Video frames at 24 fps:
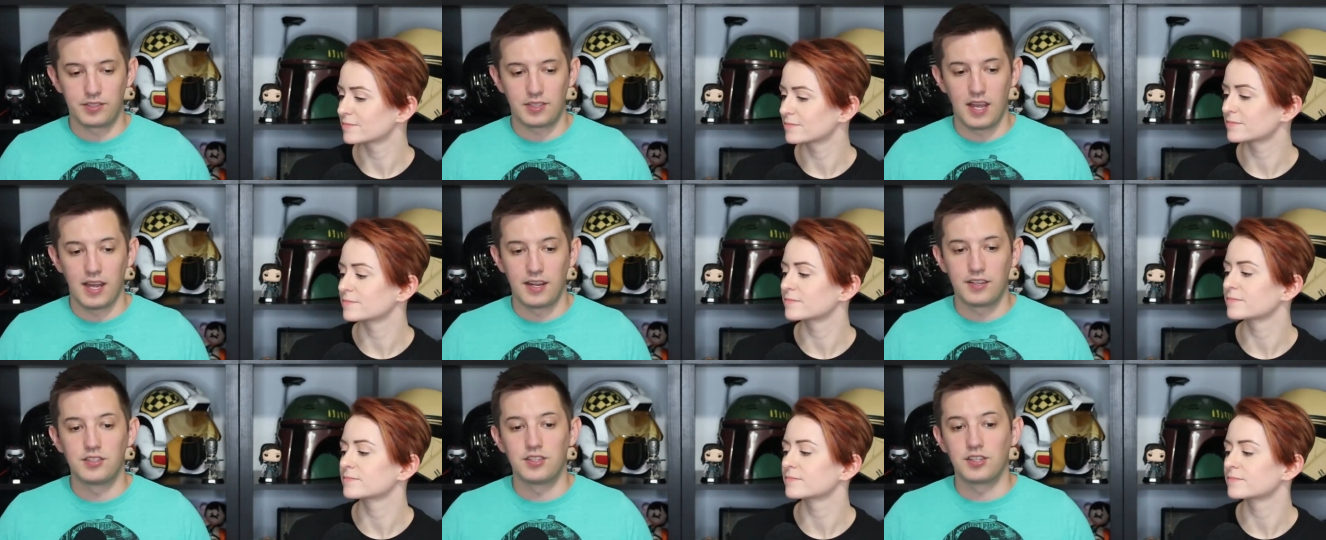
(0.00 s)

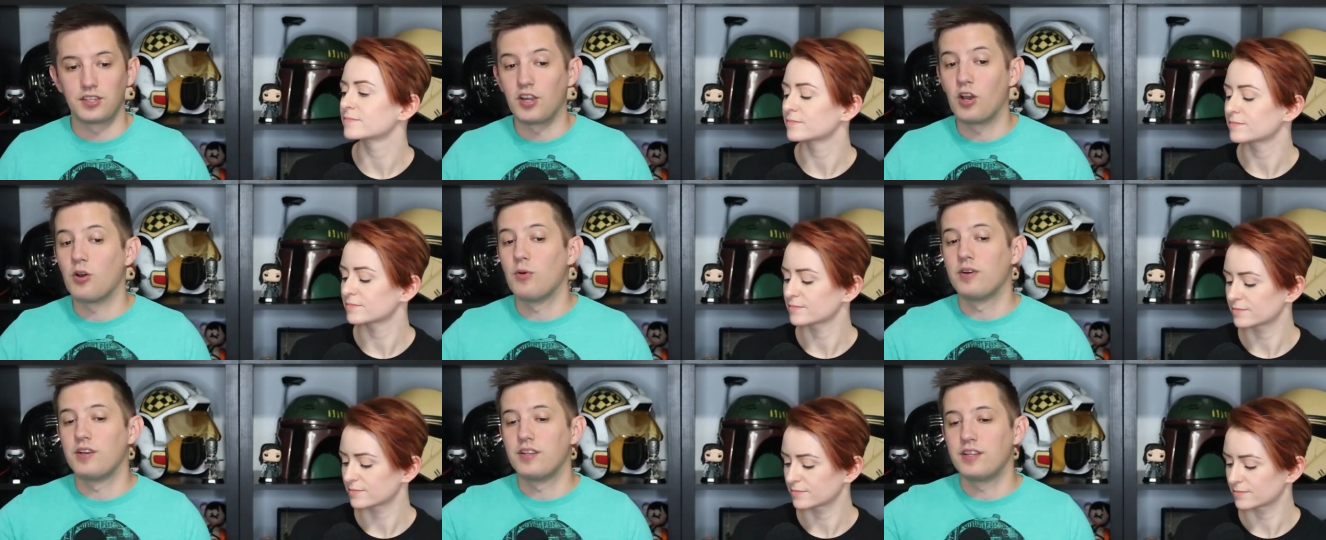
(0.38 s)
Speaker 1: got to
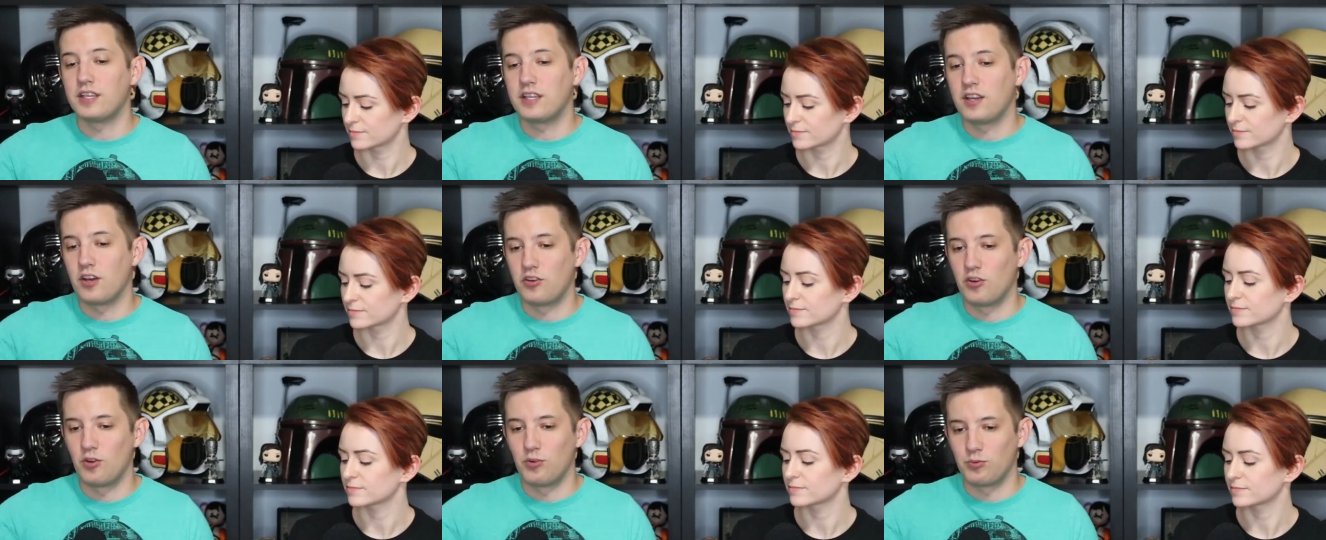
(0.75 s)
go into
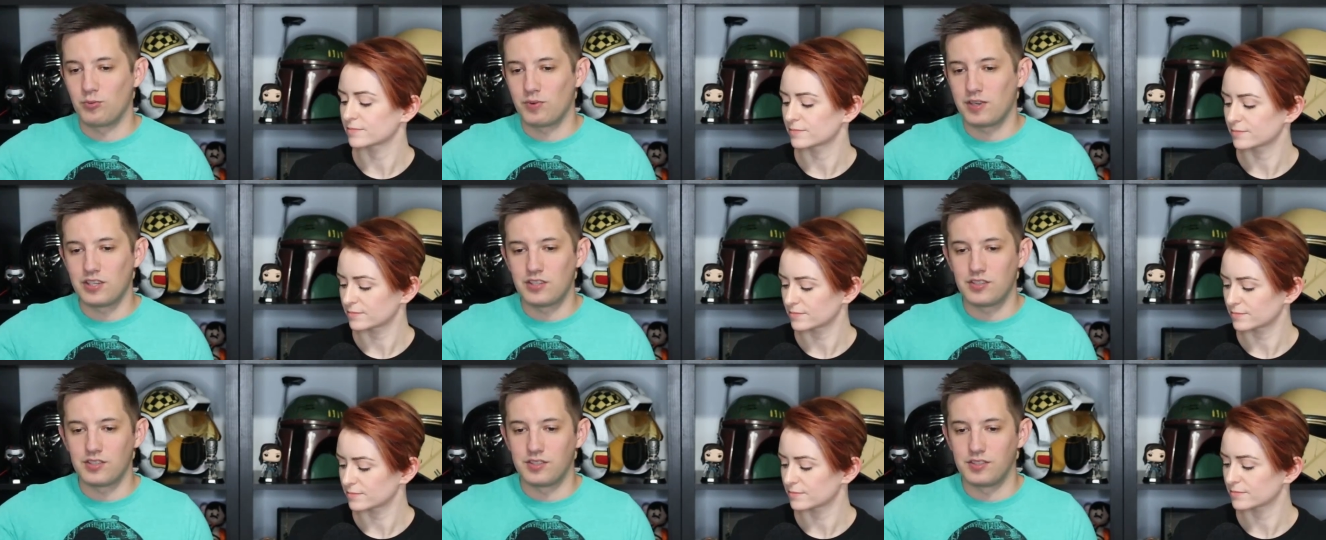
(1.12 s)
the Unknown
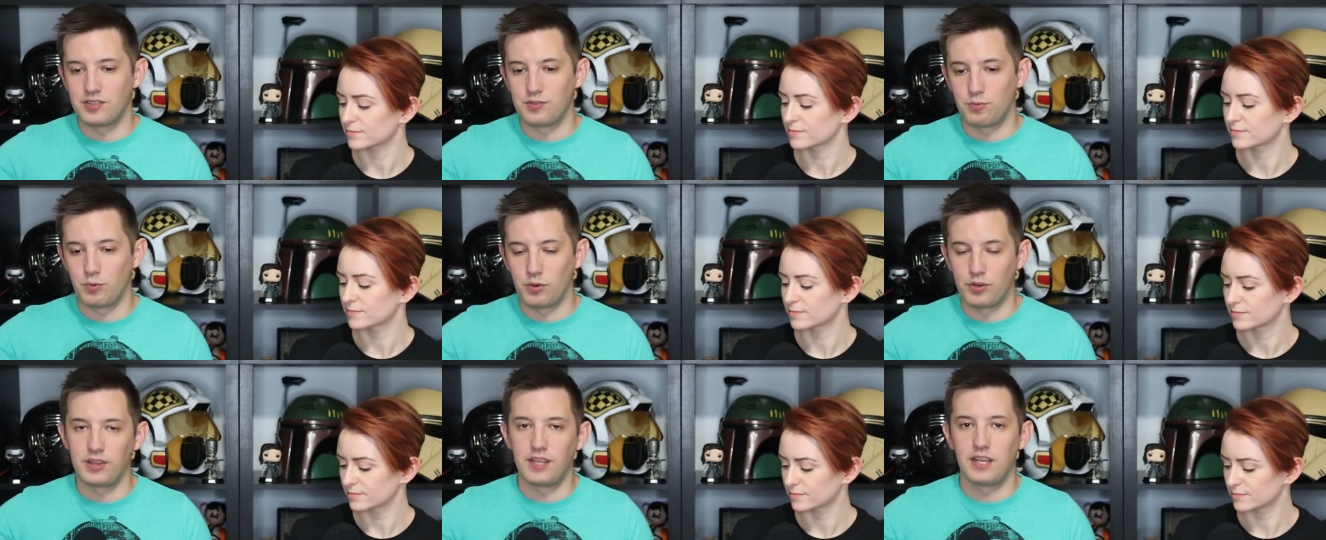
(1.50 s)

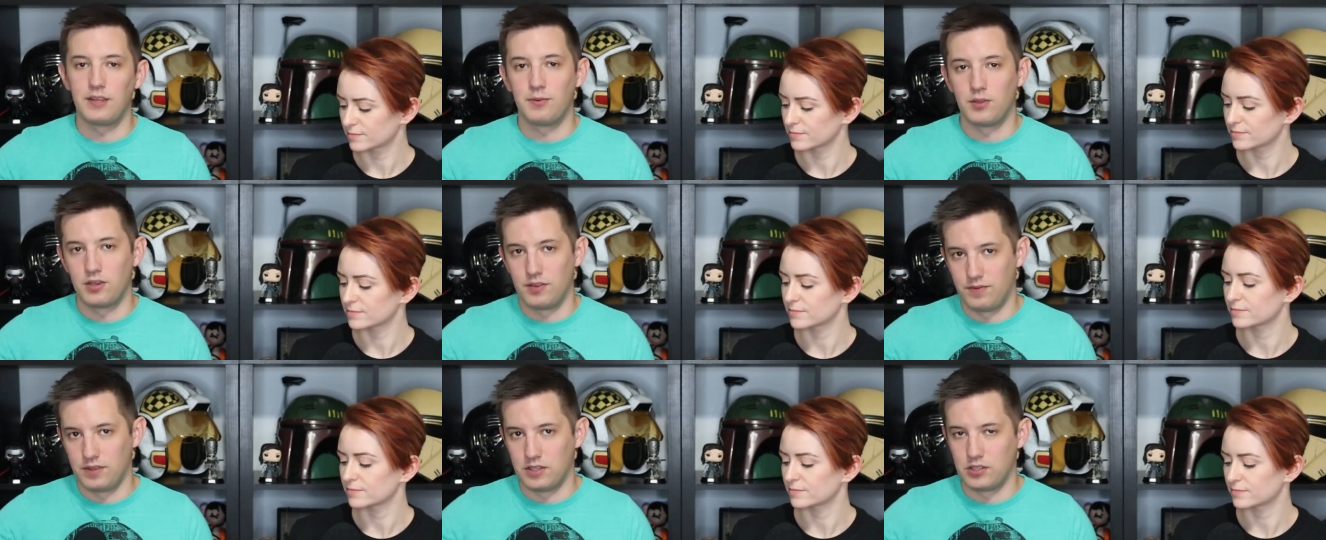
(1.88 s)
Regions where they
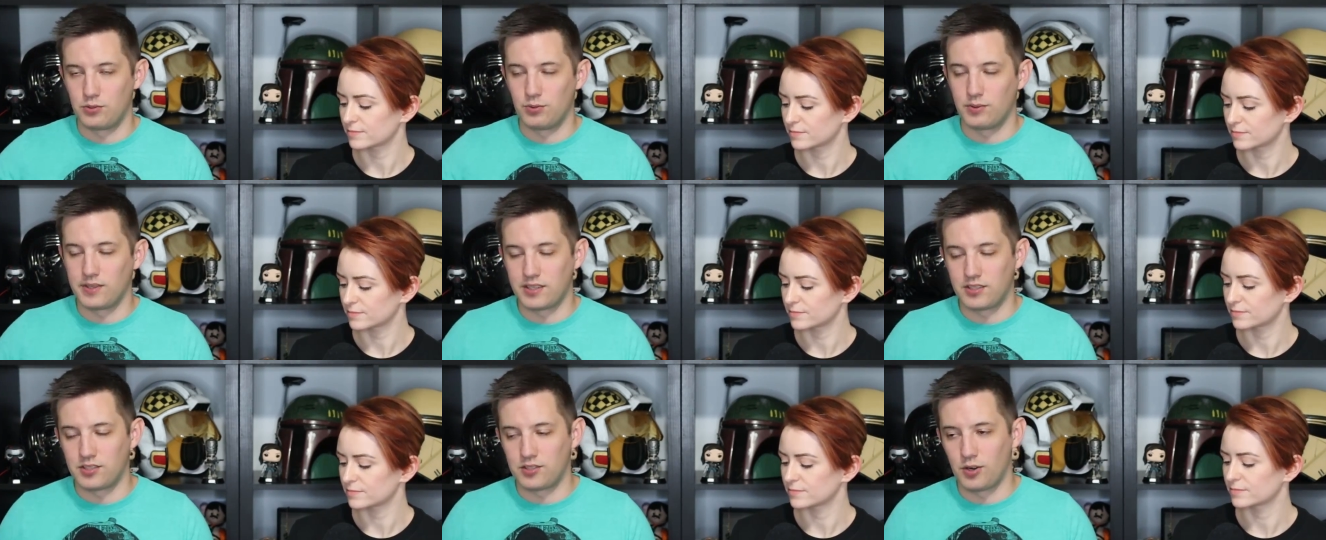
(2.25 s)
would
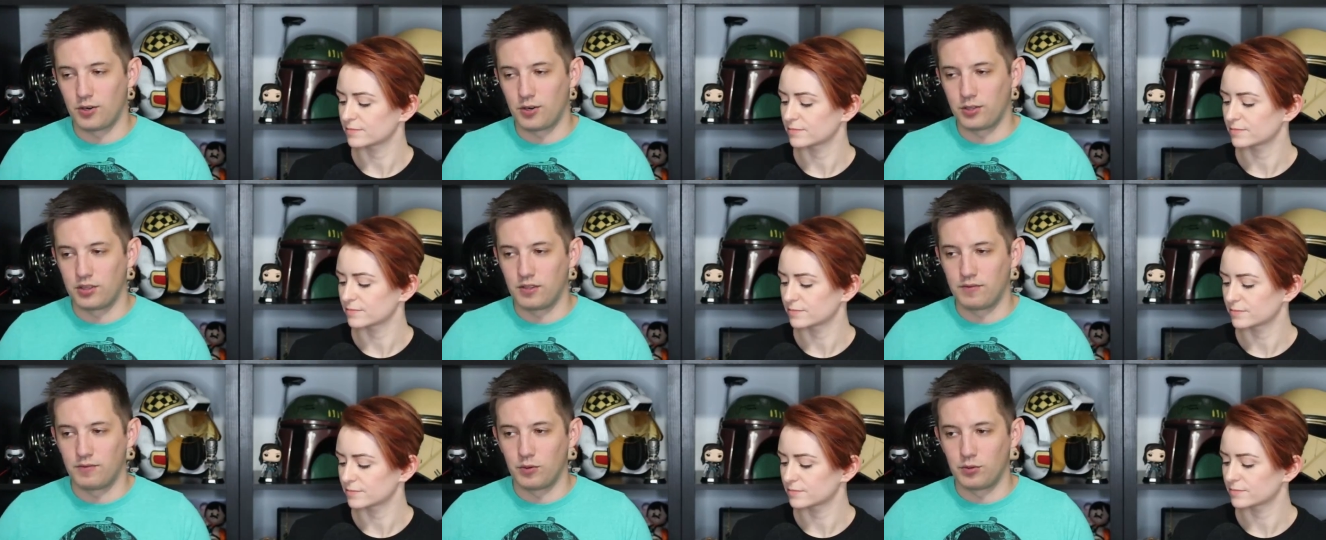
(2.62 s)
eventually
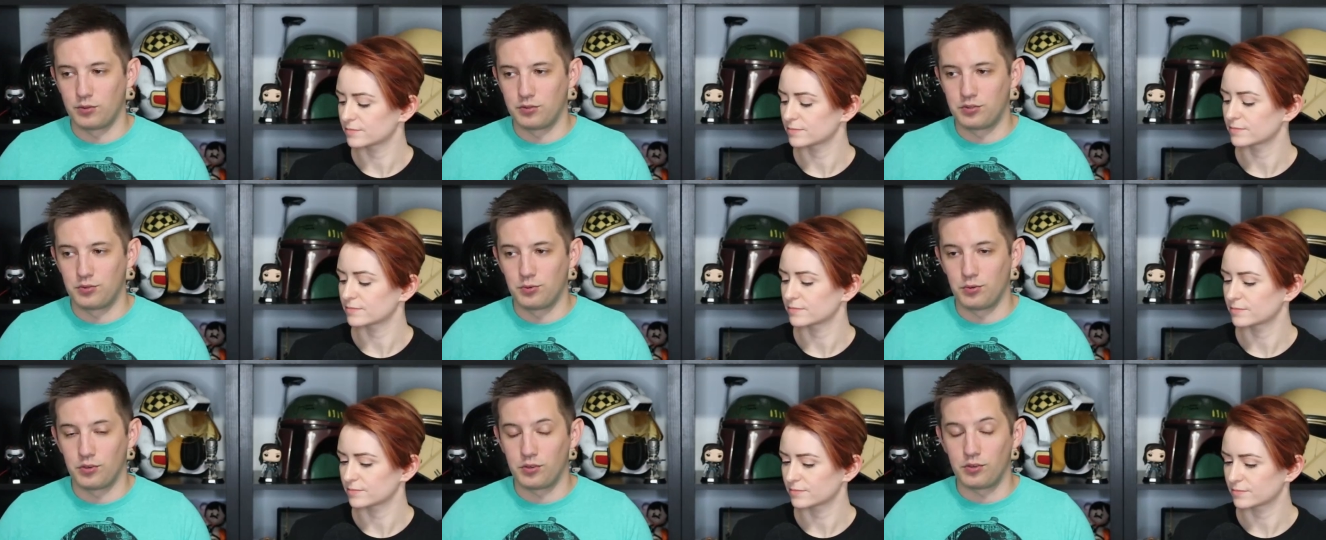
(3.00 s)
start the
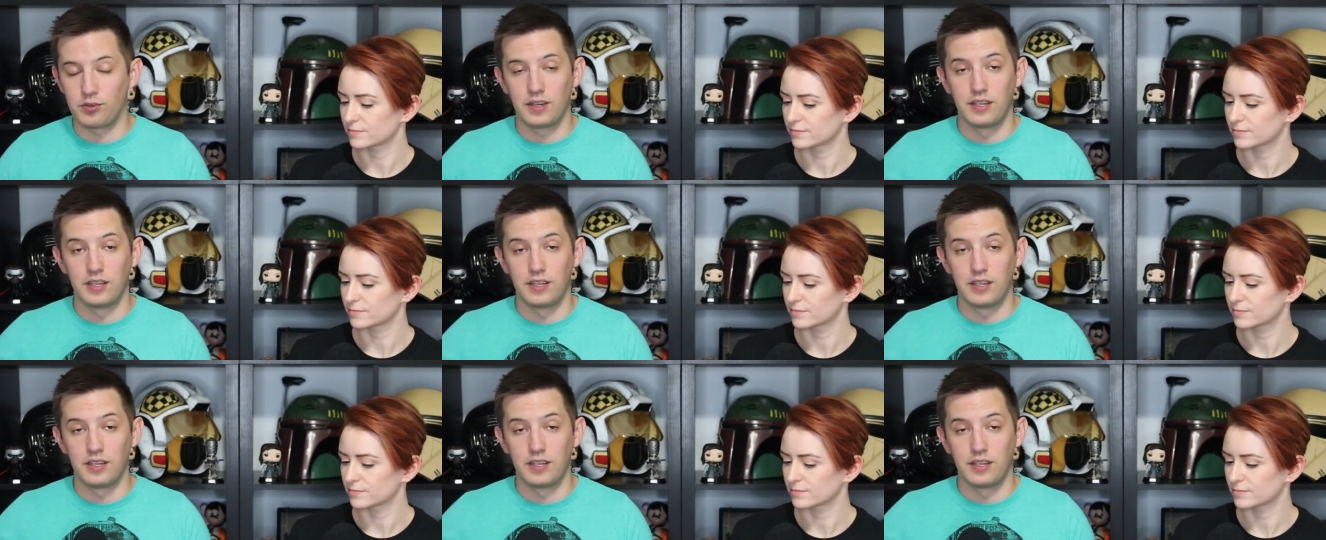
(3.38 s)
First Order,